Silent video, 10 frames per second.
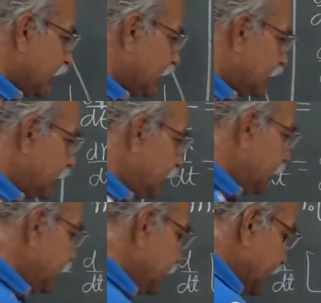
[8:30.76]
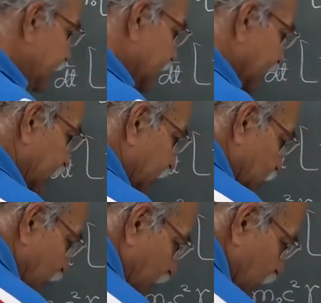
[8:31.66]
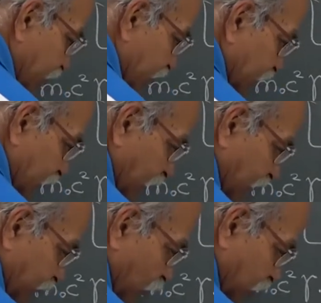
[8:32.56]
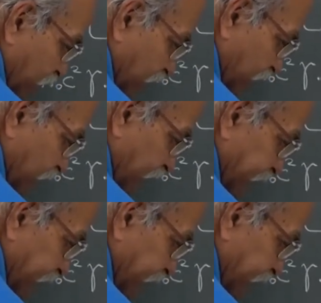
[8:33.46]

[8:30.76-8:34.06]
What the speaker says: and de dt is, and this you can write f dot v,